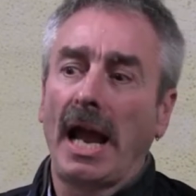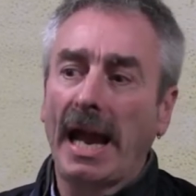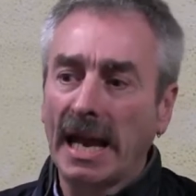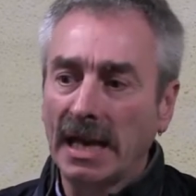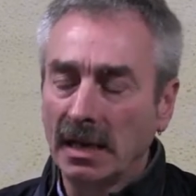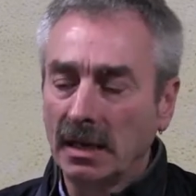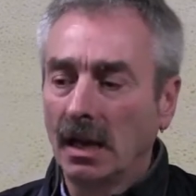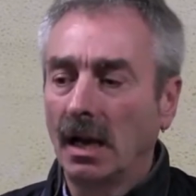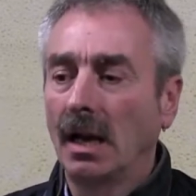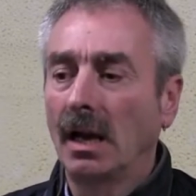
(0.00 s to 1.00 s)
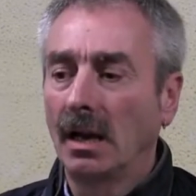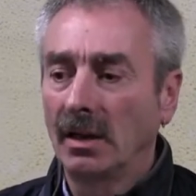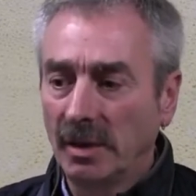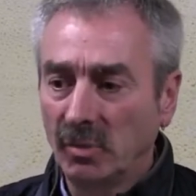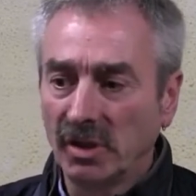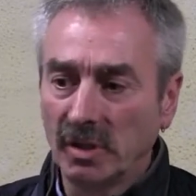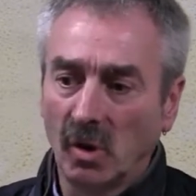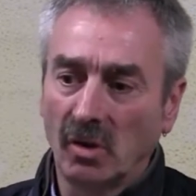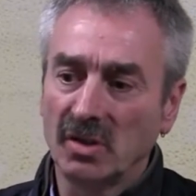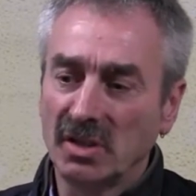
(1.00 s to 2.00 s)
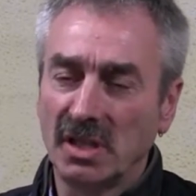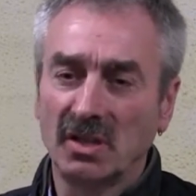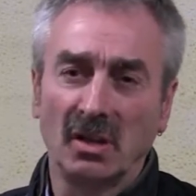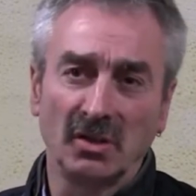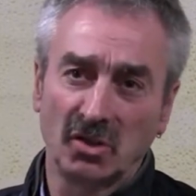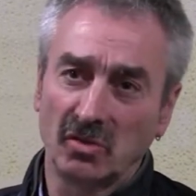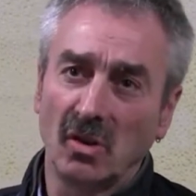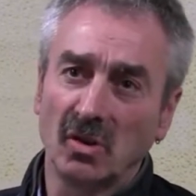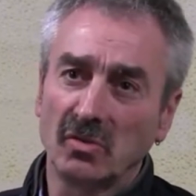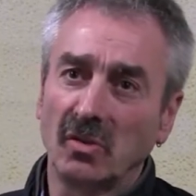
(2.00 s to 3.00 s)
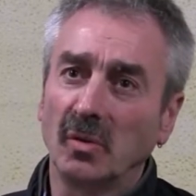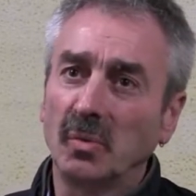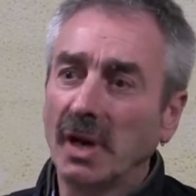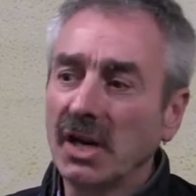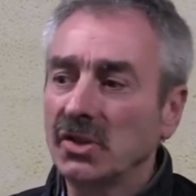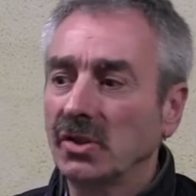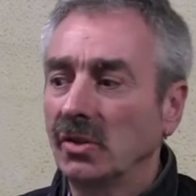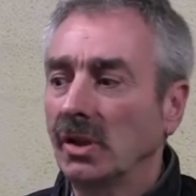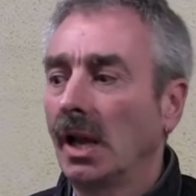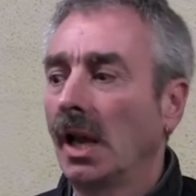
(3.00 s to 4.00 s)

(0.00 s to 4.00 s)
in liberal democracies under strong pressure